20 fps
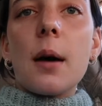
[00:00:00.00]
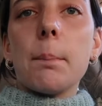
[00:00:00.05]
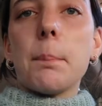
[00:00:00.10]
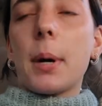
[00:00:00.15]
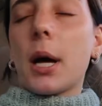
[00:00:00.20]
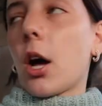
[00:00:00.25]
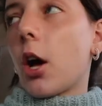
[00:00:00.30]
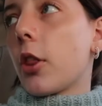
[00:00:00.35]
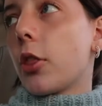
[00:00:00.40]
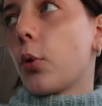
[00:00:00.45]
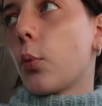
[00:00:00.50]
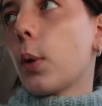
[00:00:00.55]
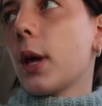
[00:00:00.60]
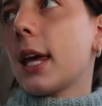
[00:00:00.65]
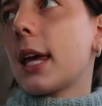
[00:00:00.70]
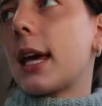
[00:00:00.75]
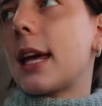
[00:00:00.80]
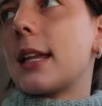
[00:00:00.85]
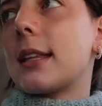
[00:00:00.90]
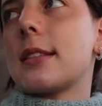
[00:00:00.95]
But on the
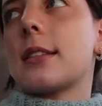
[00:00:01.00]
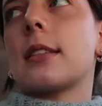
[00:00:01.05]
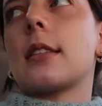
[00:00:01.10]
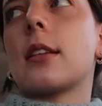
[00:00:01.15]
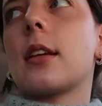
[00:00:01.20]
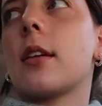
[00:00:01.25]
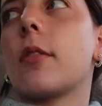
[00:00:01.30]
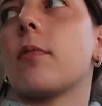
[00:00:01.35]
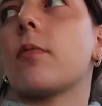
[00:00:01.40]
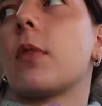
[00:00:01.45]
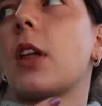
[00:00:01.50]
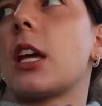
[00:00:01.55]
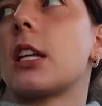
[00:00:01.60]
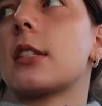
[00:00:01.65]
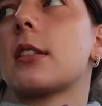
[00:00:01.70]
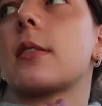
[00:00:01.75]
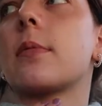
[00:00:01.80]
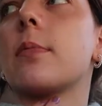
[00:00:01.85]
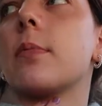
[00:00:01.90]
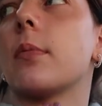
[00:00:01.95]
weekends,
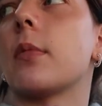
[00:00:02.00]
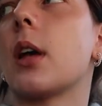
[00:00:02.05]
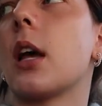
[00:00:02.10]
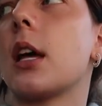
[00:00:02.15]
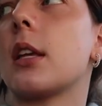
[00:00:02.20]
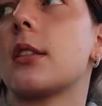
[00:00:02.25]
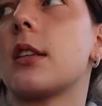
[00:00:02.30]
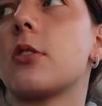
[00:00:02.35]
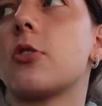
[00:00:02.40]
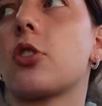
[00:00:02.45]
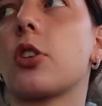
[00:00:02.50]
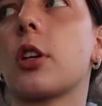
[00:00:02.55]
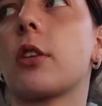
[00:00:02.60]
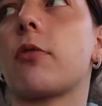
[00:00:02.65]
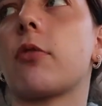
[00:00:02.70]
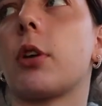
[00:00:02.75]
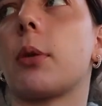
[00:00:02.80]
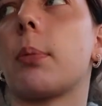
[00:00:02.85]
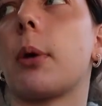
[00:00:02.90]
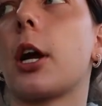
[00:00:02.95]
it's essentially
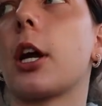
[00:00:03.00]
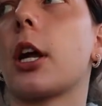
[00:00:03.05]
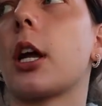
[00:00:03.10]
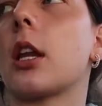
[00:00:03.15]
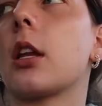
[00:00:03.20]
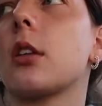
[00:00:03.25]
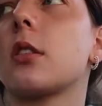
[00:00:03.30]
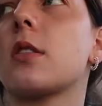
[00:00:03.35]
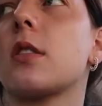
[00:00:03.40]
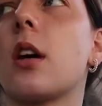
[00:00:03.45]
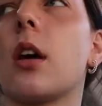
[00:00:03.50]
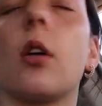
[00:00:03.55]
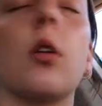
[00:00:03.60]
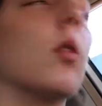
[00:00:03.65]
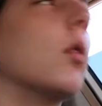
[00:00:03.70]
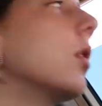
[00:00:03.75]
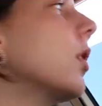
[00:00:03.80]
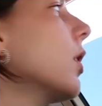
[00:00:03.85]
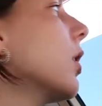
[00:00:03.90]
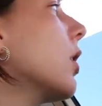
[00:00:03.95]
free parking. So
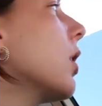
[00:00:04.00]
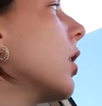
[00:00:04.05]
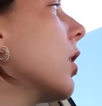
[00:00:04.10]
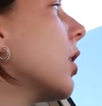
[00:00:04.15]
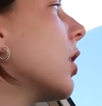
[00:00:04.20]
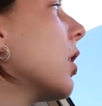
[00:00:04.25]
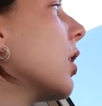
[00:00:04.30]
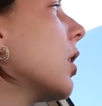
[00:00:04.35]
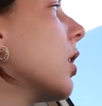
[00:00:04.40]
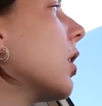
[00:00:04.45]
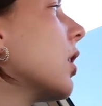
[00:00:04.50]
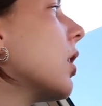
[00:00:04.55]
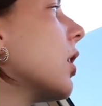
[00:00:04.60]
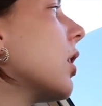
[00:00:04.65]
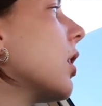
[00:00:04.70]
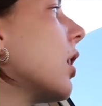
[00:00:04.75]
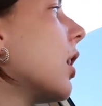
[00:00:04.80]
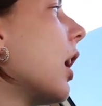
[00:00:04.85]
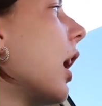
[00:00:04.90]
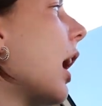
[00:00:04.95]

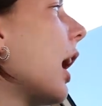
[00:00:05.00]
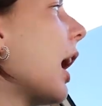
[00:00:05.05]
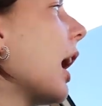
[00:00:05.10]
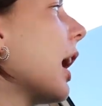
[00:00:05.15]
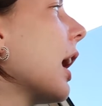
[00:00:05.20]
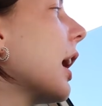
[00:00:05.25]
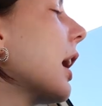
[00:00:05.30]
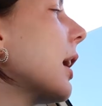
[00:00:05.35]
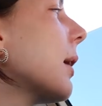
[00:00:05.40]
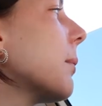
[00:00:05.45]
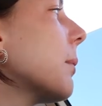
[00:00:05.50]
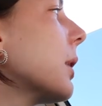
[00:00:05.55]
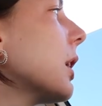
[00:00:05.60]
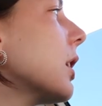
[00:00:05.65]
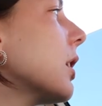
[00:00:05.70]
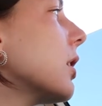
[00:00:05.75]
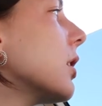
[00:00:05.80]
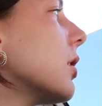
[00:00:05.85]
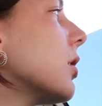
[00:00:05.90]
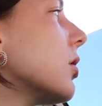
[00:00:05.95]
I'm
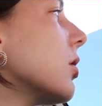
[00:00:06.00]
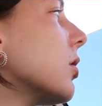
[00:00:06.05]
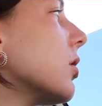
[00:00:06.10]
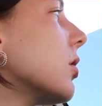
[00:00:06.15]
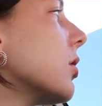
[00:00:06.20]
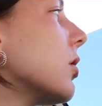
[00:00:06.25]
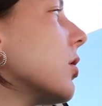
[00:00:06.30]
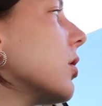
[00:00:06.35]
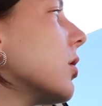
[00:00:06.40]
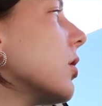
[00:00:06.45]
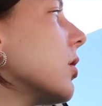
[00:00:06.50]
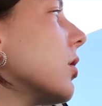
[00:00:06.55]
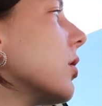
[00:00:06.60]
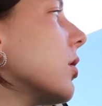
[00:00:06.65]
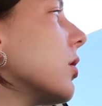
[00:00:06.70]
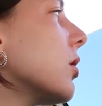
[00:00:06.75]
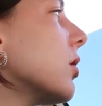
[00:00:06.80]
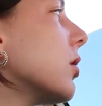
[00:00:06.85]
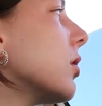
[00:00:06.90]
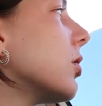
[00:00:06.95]

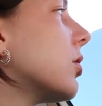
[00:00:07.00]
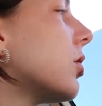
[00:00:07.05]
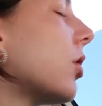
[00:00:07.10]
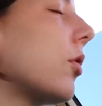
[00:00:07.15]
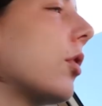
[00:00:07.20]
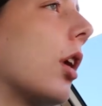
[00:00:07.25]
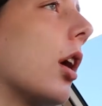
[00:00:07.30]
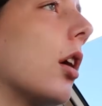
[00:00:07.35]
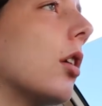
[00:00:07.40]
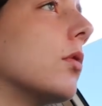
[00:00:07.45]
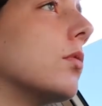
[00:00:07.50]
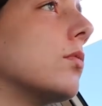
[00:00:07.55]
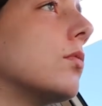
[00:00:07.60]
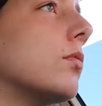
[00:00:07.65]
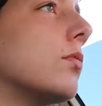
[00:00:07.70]
don't know.